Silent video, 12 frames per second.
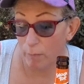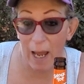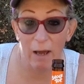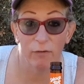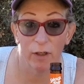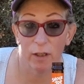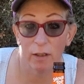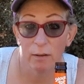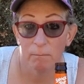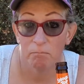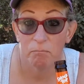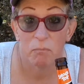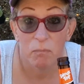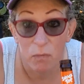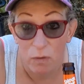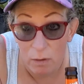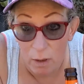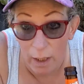the Mavica,
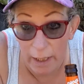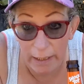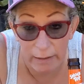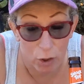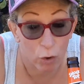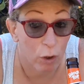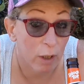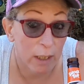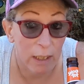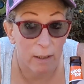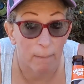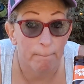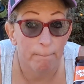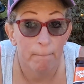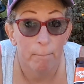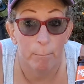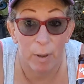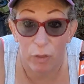you're going to need them.
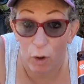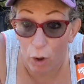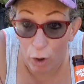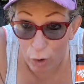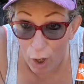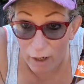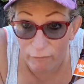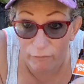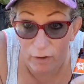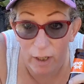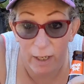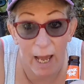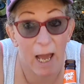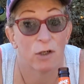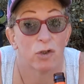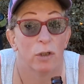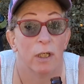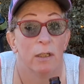But they're a lot of fun,
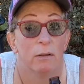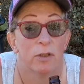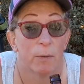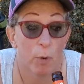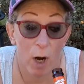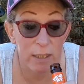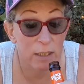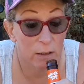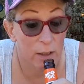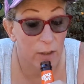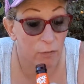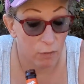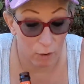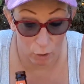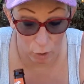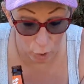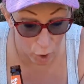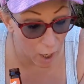actually. Surprisingly, they're
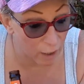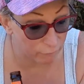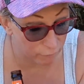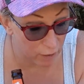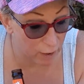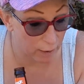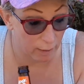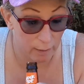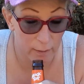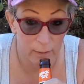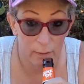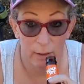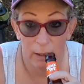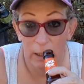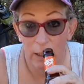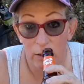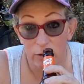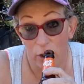a lot of fun.
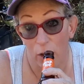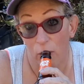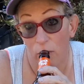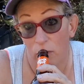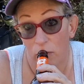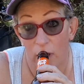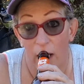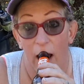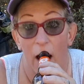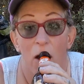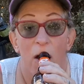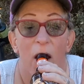So yeah,